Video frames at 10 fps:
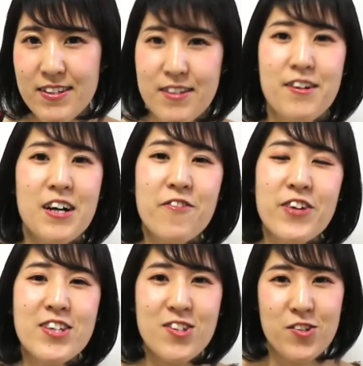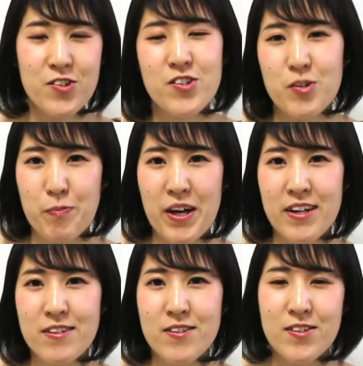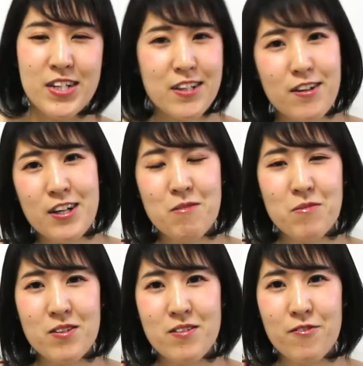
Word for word: so I've been to Japan three times,